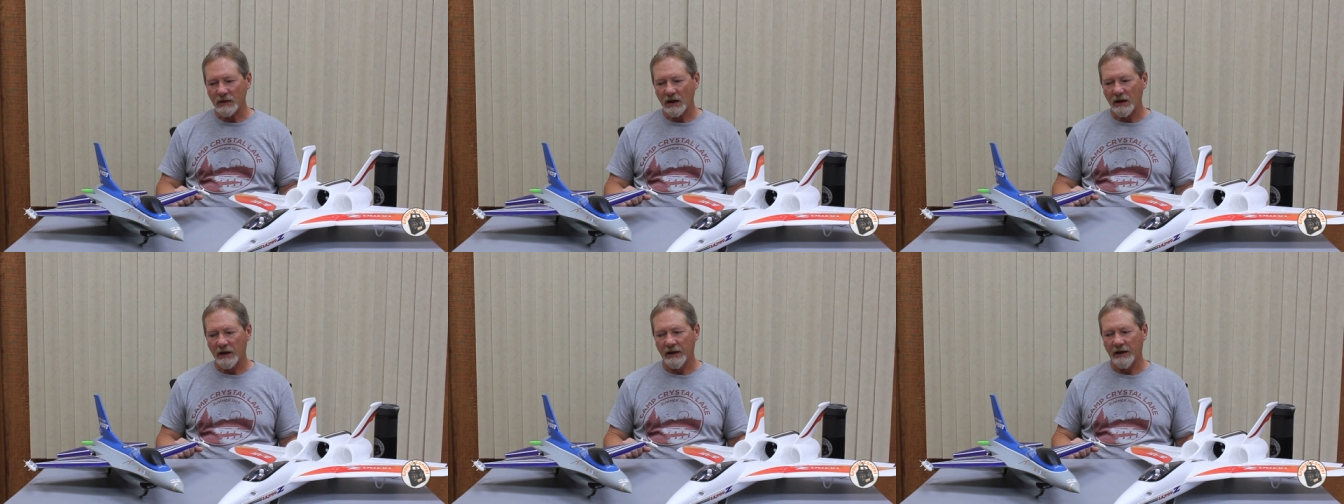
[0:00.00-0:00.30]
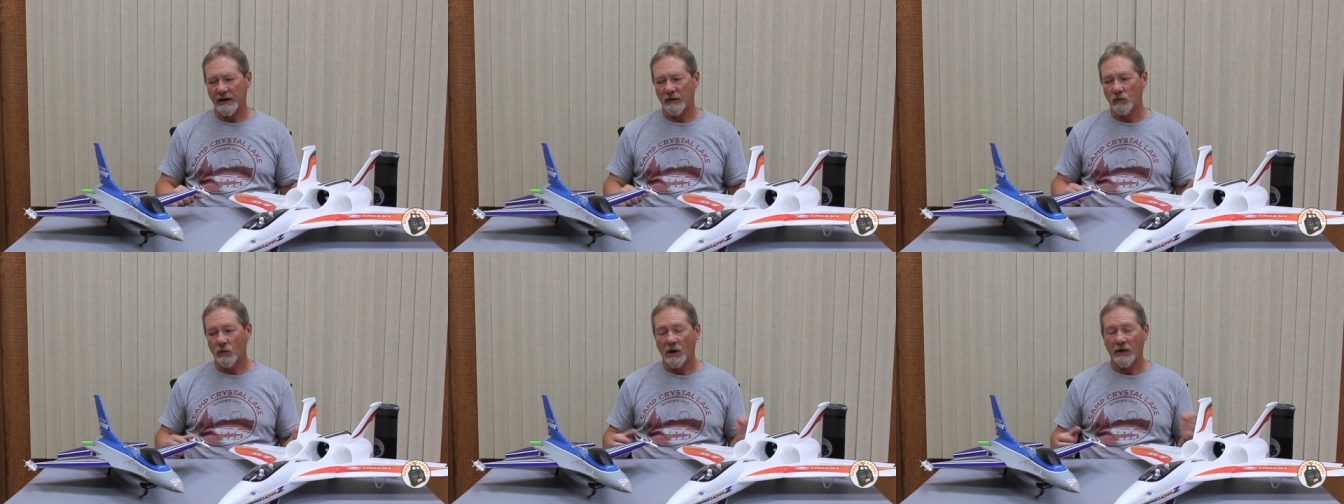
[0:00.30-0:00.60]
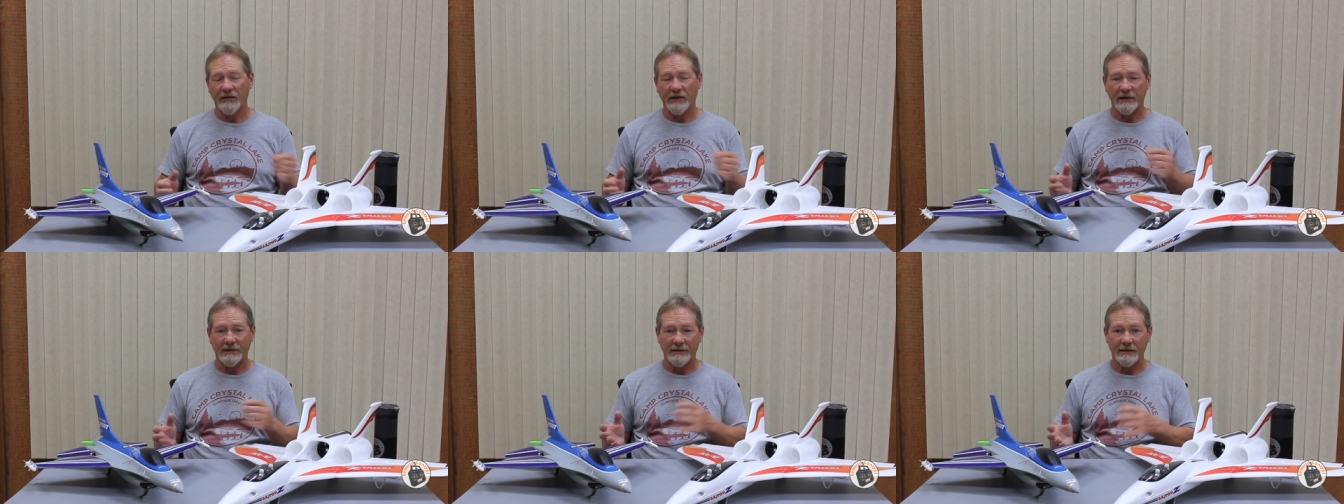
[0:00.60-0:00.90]
And while
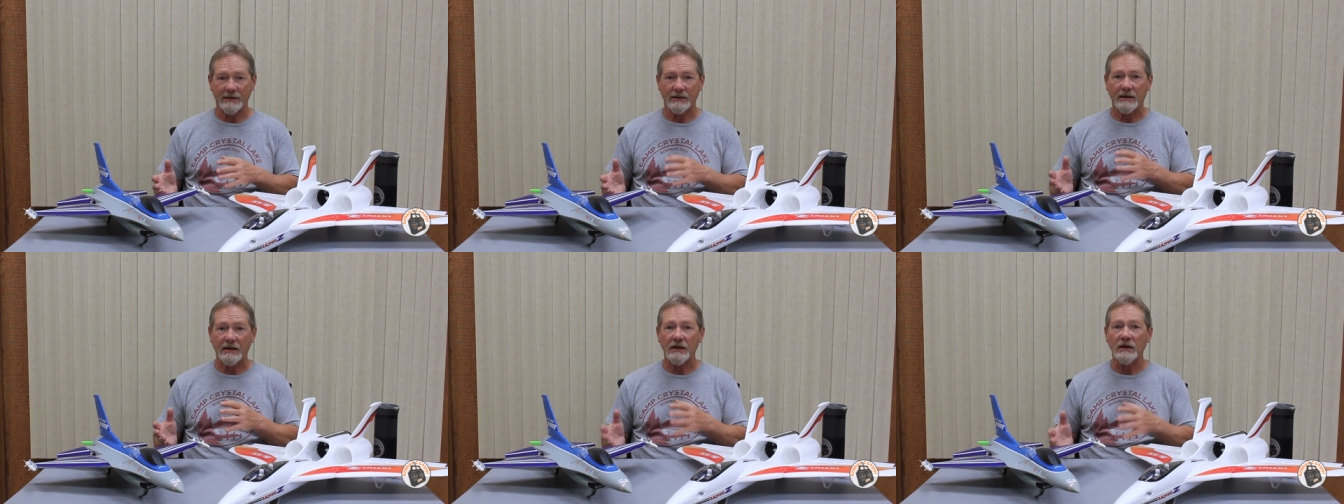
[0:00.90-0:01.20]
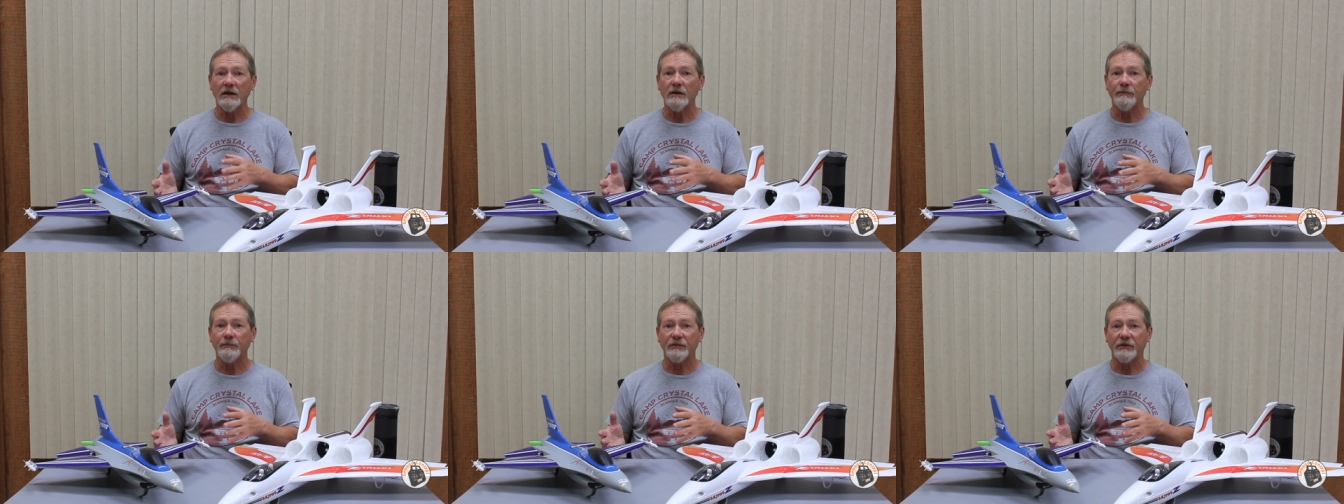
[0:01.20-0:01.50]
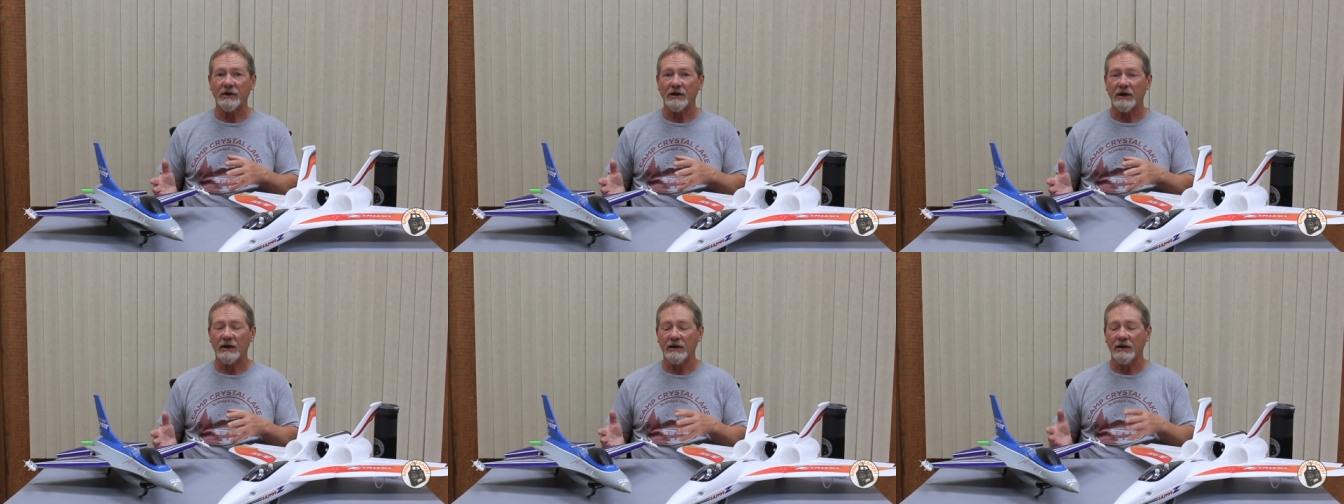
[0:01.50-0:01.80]
they did keep
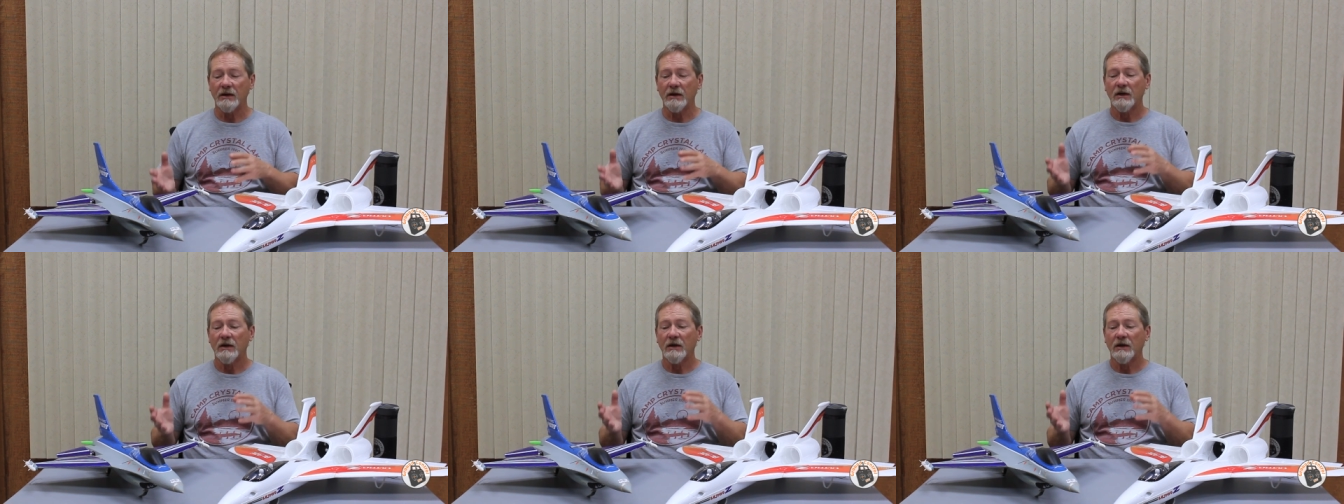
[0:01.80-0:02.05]
the